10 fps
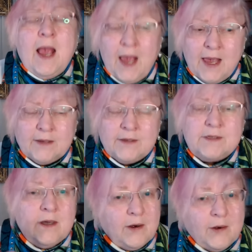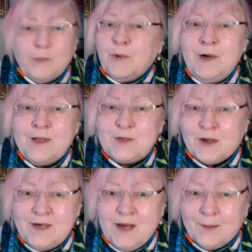And we're going to
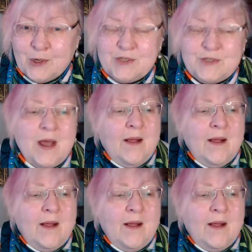talk numbers.